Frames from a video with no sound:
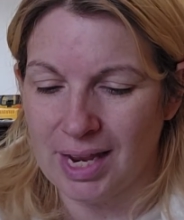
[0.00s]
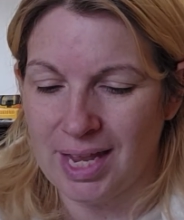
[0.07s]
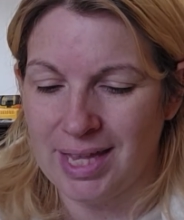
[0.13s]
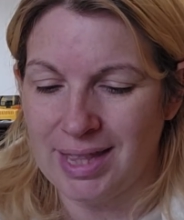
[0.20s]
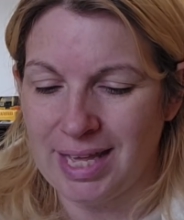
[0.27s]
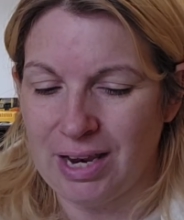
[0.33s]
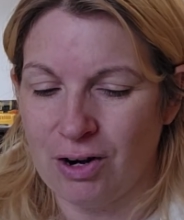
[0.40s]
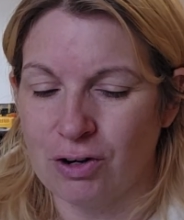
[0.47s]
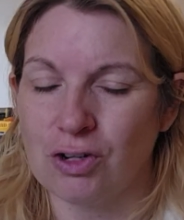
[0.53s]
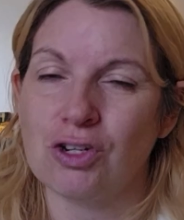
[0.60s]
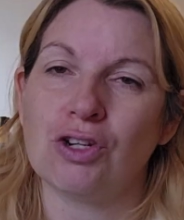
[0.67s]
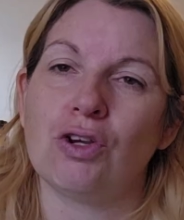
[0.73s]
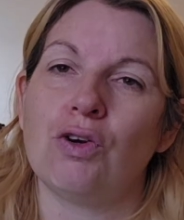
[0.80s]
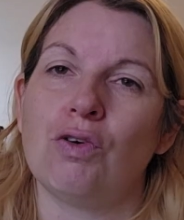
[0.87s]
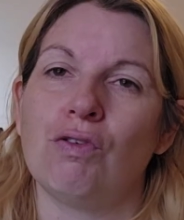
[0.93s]
And they are
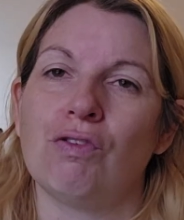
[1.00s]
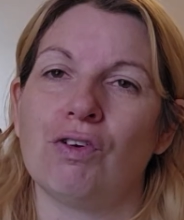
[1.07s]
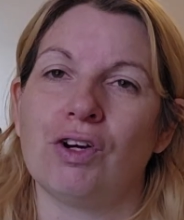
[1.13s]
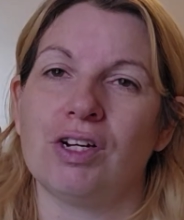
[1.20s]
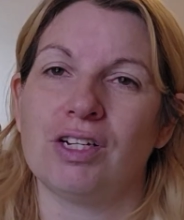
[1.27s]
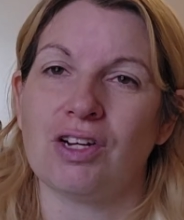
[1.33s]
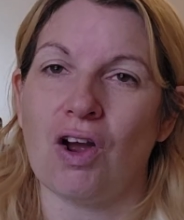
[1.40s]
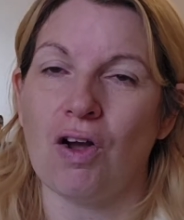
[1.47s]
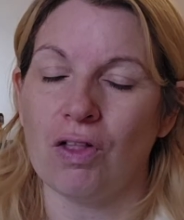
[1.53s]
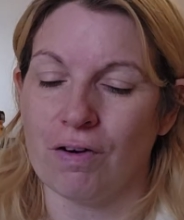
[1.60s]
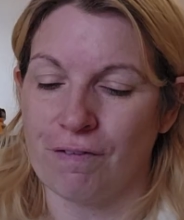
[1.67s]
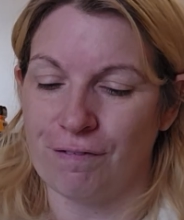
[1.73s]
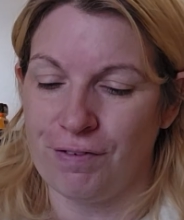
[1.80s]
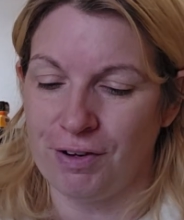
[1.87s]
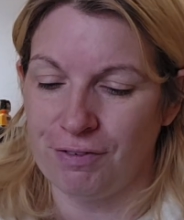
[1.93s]
2 for
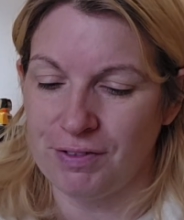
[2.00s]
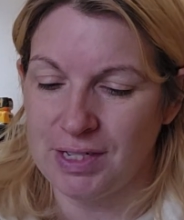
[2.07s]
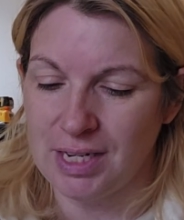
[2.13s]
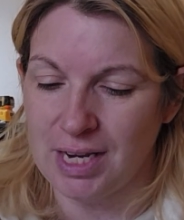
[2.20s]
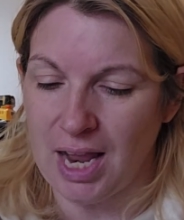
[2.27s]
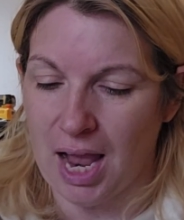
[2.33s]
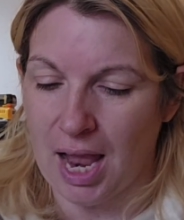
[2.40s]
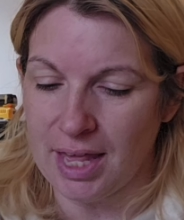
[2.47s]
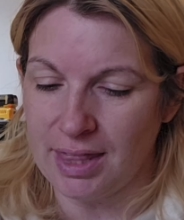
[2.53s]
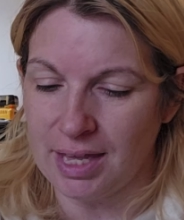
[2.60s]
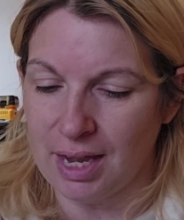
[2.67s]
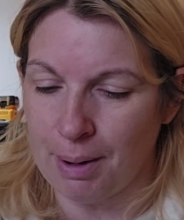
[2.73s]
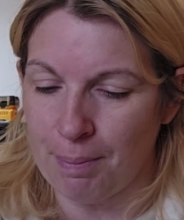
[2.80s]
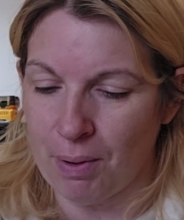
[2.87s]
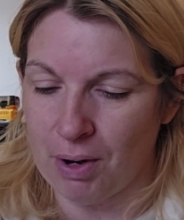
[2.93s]
$1.50. I think
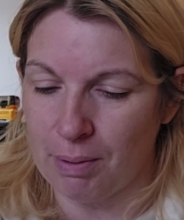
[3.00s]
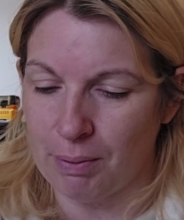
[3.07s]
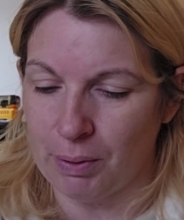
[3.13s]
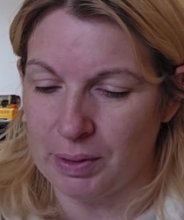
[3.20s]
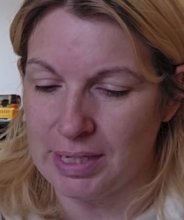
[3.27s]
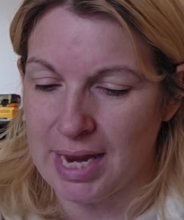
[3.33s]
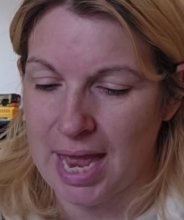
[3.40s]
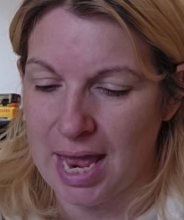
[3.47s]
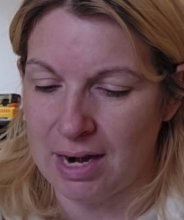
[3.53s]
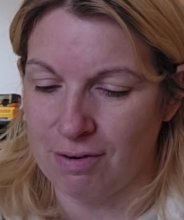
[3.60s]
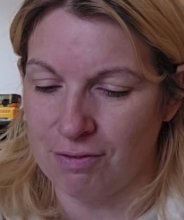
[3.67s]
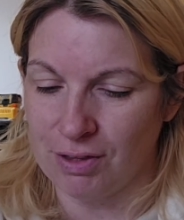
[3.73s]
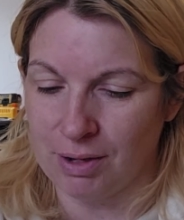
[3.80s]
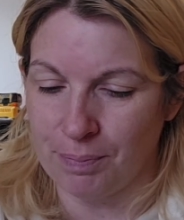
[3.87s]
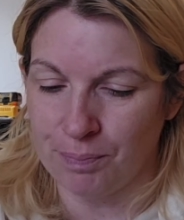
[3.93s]
I bought about 10
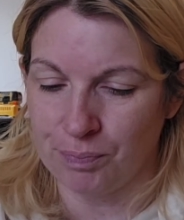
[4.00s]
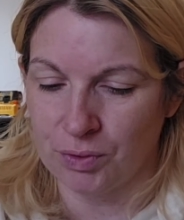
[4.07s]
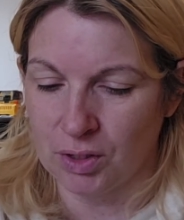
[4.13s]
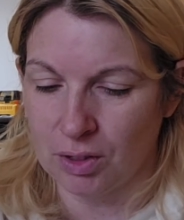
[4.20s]
of them.